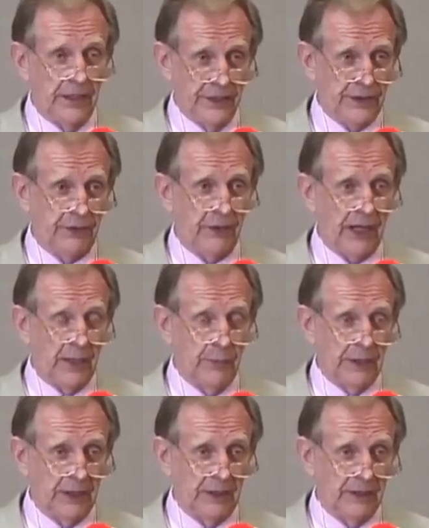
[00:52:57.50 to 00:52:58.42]

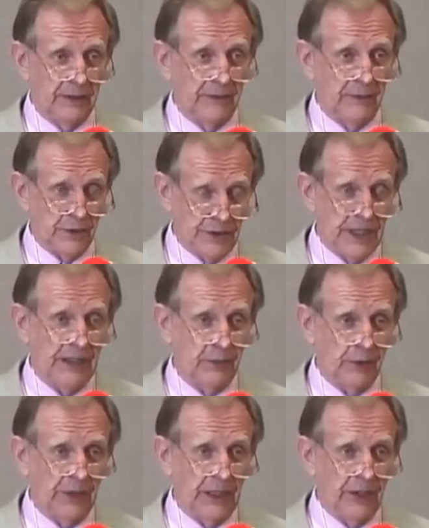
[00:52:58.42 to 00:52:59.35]
describing for
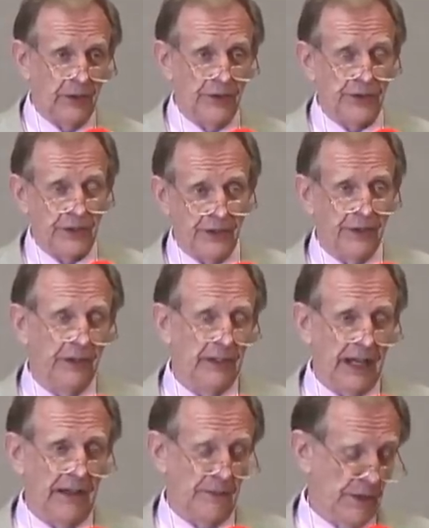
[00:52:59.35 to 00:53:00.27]
several years the
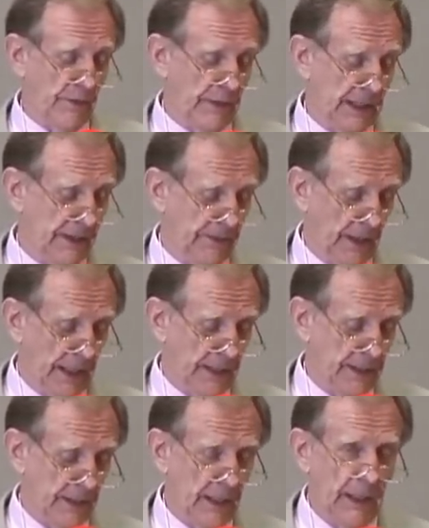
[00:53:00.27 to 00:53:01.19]
lives of the
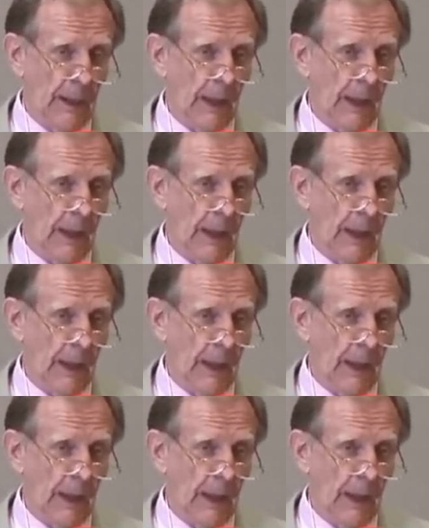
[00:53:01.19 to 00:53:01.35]
Nephites?